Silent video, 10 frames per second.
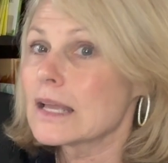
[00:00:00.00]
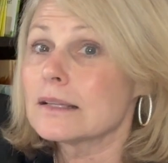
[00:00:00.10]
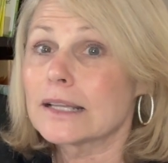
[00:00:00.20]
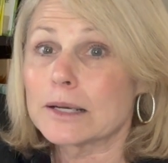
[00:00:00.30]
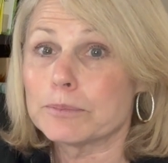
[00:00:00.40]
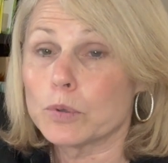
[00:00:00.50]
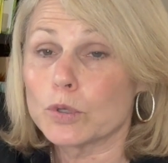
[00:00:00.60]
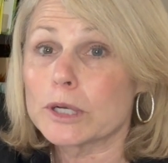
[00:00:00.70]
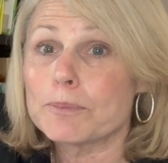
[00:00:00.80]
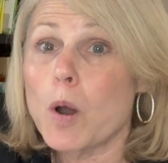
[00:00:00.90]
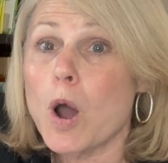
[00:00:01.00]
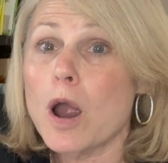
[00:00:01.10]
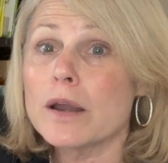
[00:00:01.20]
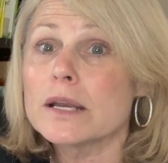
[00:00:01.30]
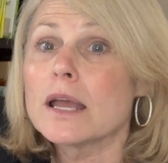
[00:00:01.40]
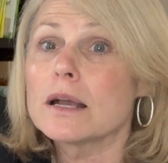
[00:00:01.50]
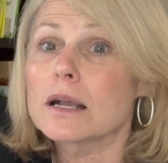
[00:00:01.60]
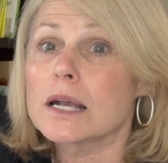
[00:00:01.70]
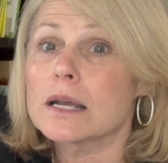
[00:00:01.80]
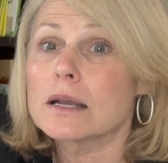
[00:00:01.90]
Let them pull it apart,
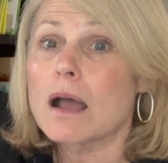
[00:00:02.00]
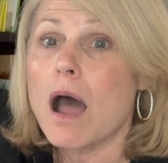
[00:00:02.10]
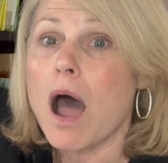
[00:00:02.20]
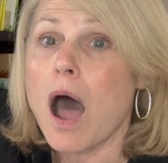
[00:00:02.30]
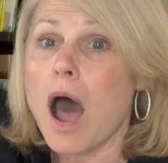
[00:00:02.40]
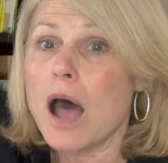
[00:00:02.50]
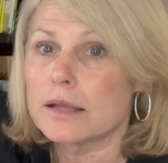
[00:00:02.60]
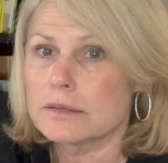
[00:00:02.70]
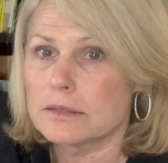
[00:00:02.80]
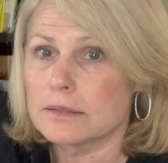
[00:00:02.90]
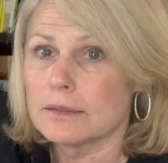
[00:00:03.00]
k-a-d,